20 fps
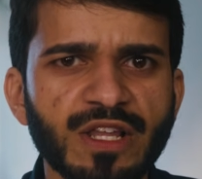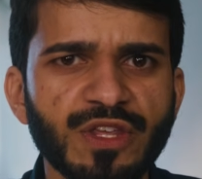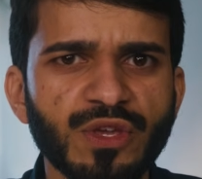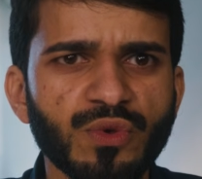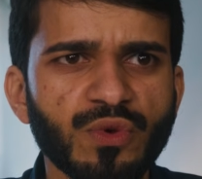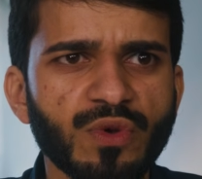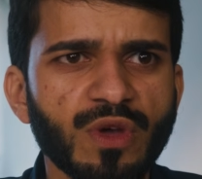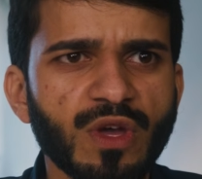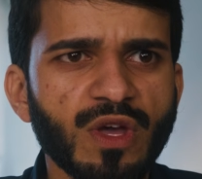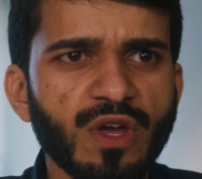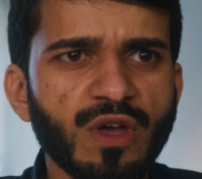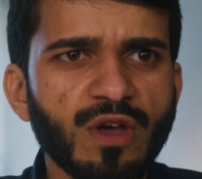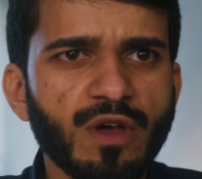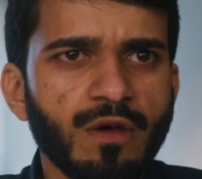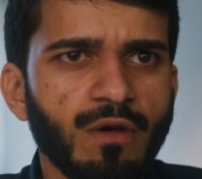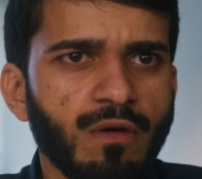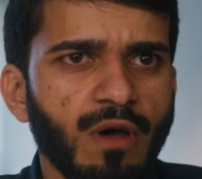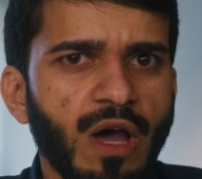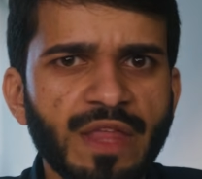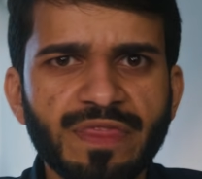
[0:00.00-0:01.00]
you
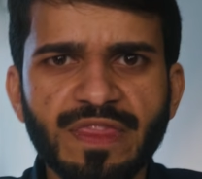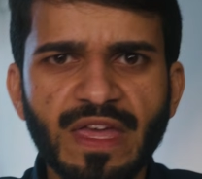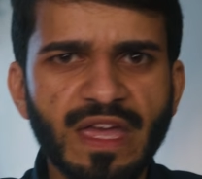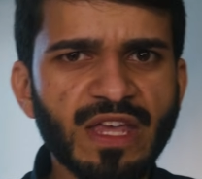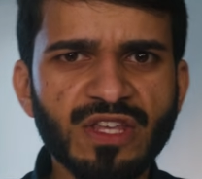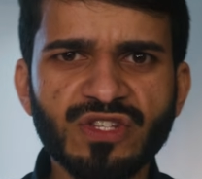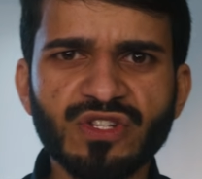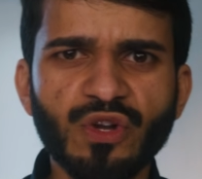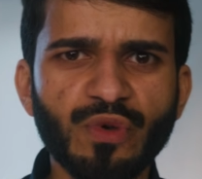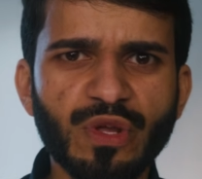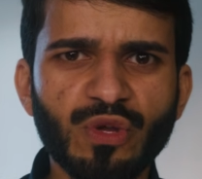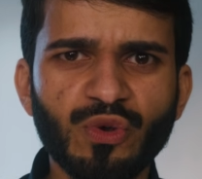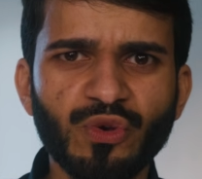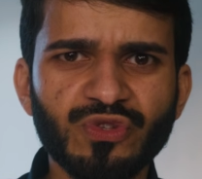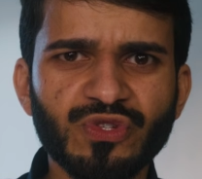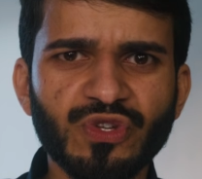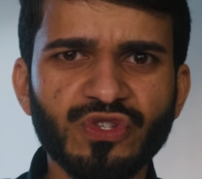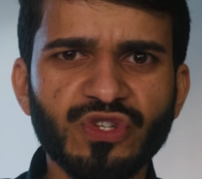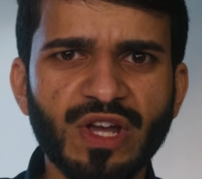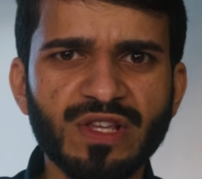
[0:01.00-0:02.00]
and there is no recourse
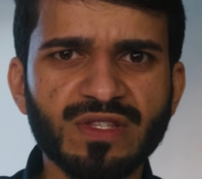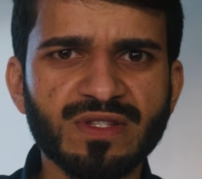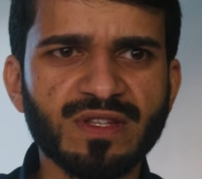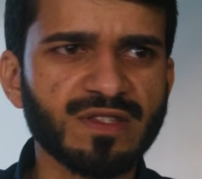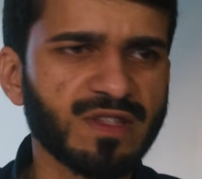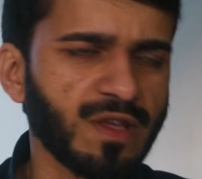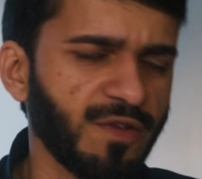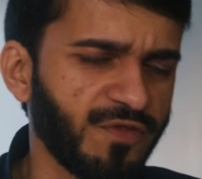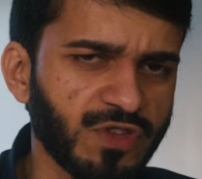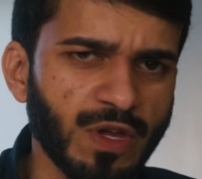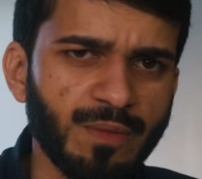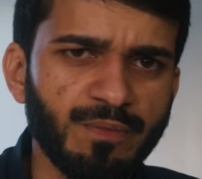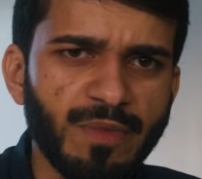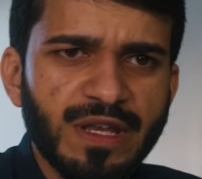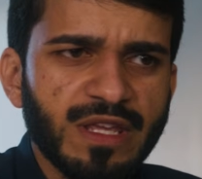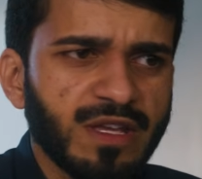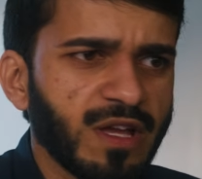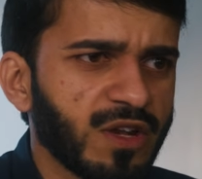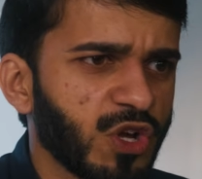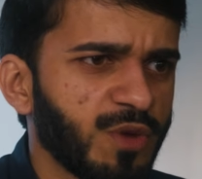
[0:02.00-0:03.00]
to justice? If
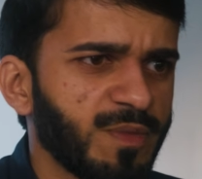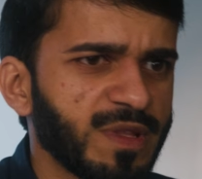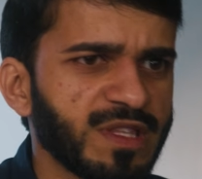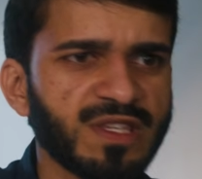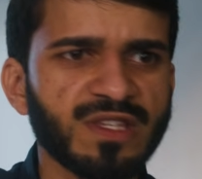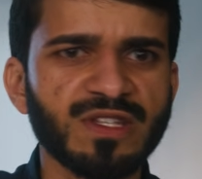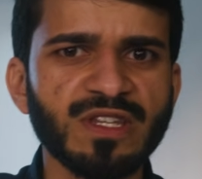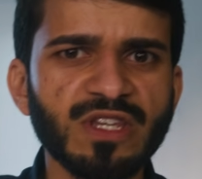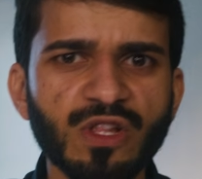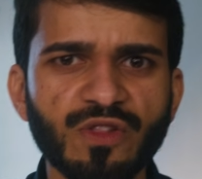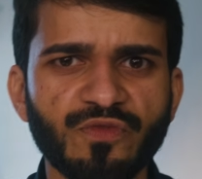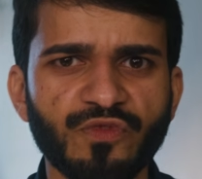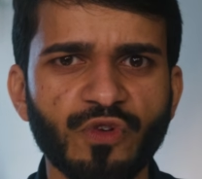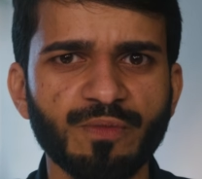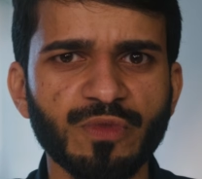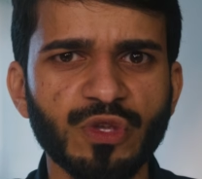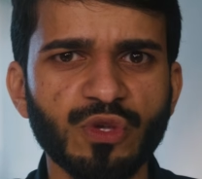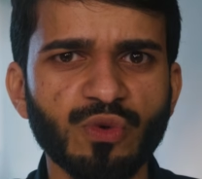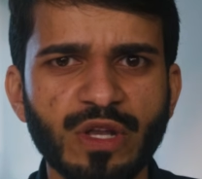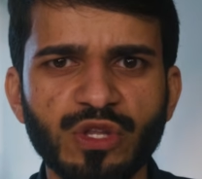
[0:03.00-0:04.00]
somebody can come and steal
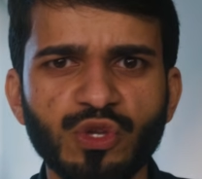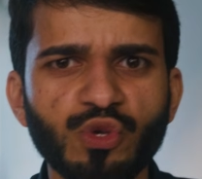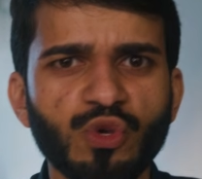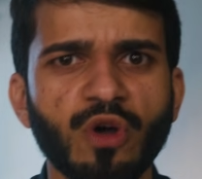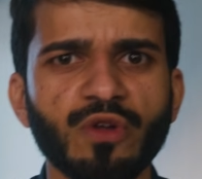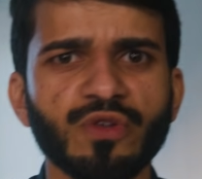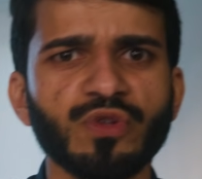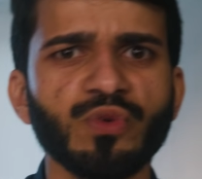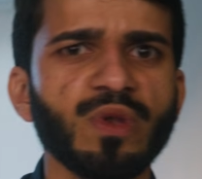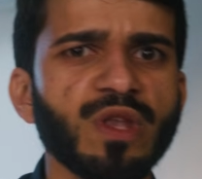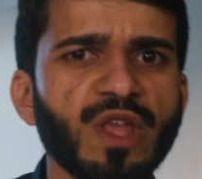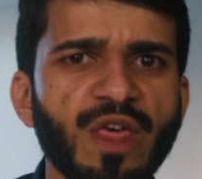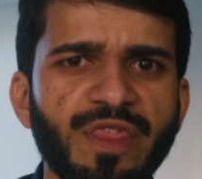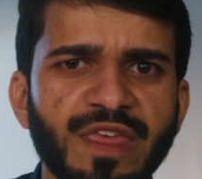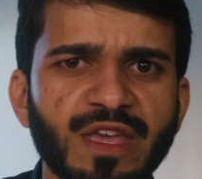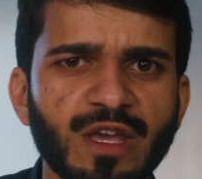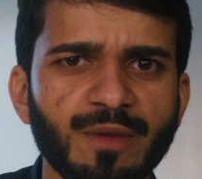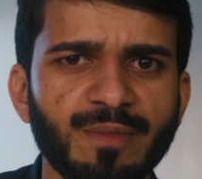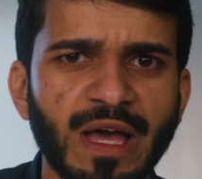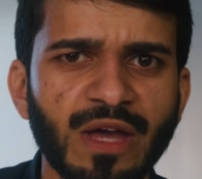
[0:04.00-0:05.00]
from you and you can't do
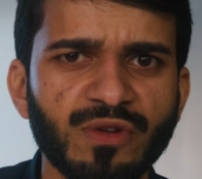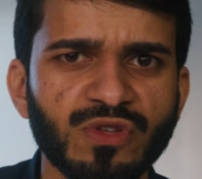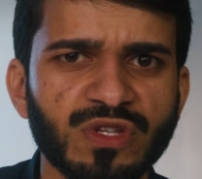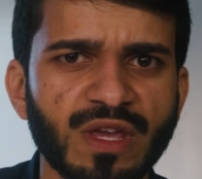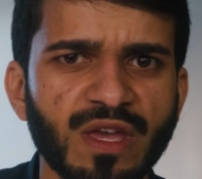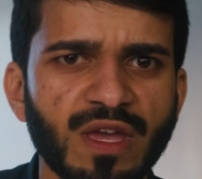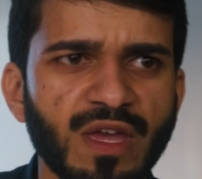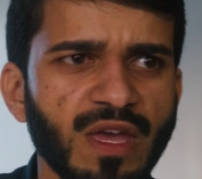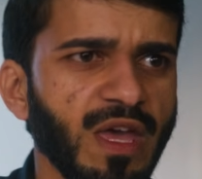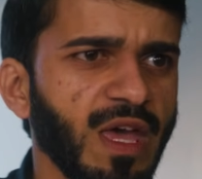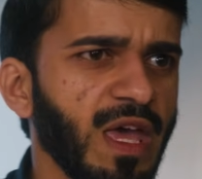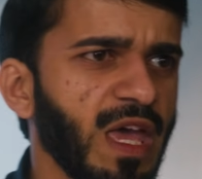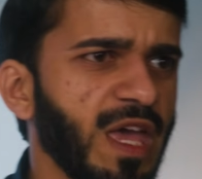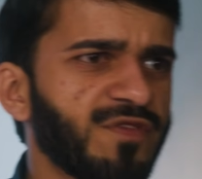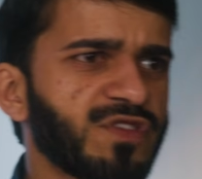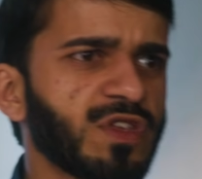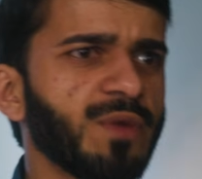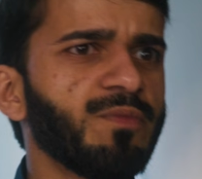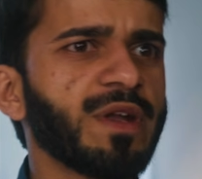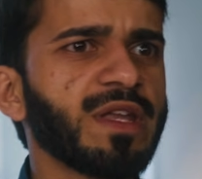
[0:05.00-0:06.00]
nothing about it? If
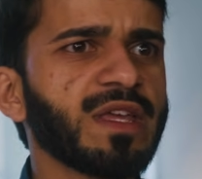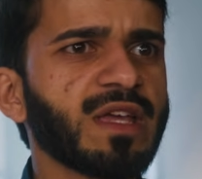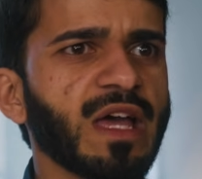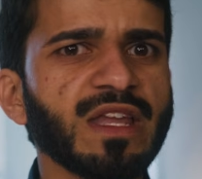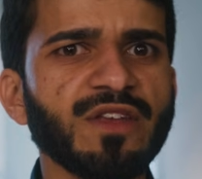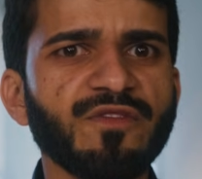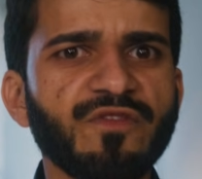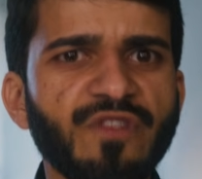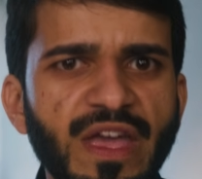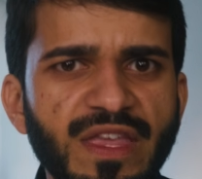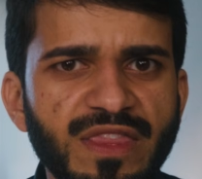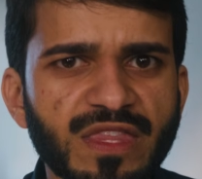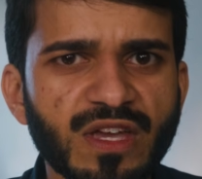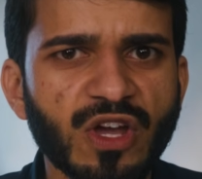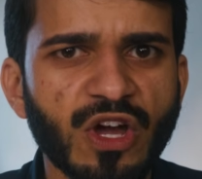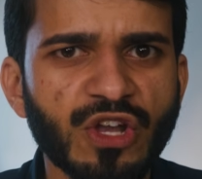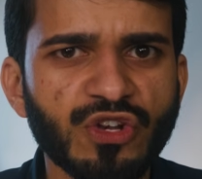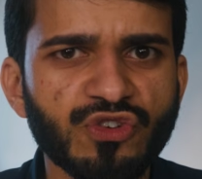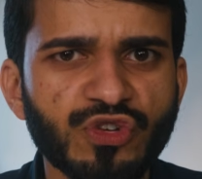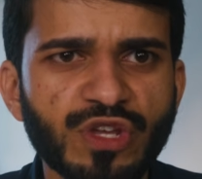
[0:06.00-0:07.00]
somebody can invade the
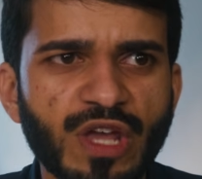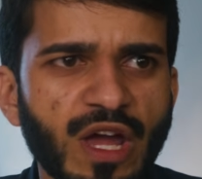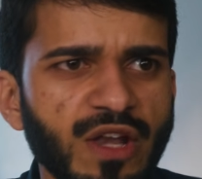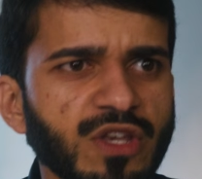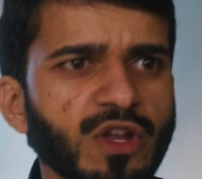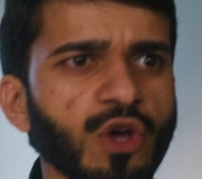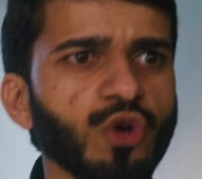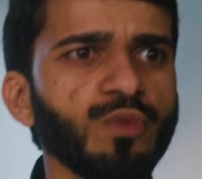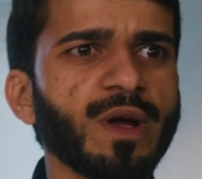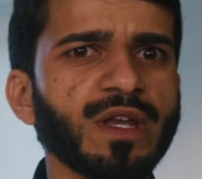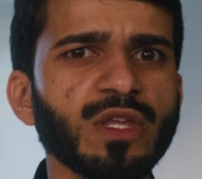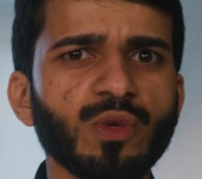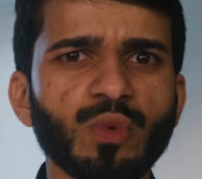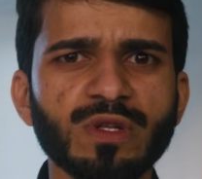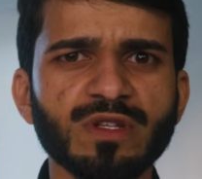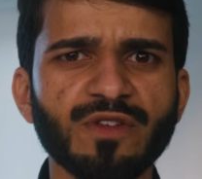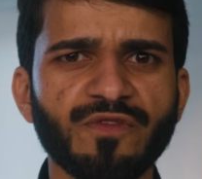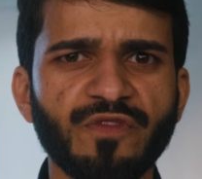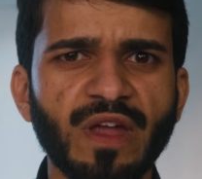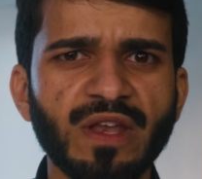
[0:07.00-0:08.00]
country and nobody will
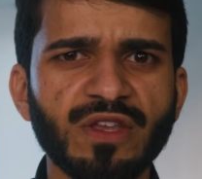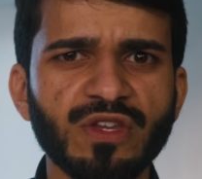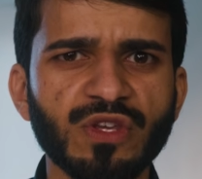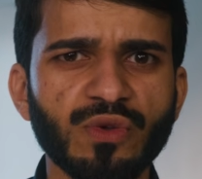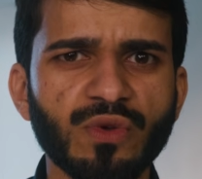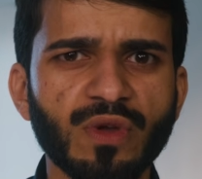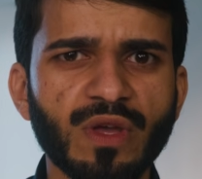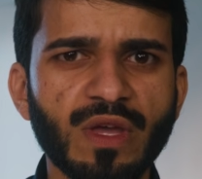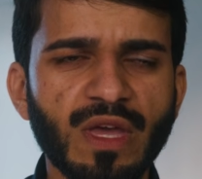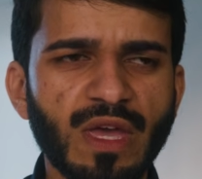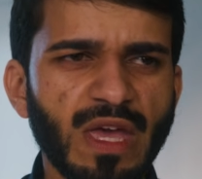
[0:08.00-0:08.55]
defend you?